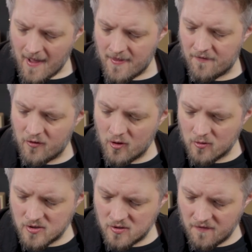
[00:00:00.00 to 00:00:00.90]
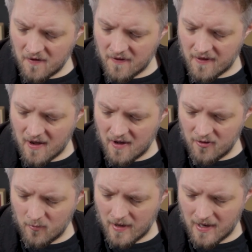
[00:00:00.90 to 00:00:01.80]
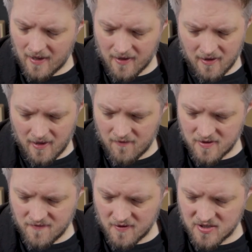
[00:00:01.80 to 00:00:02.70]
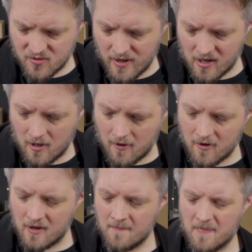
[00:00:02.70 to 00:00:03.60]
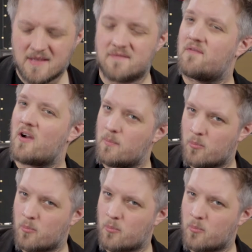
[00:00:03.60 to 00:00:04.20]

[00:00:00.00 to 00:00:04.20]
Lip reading: And then if you go too far the other way, like even as far as 3 o'clock, it's very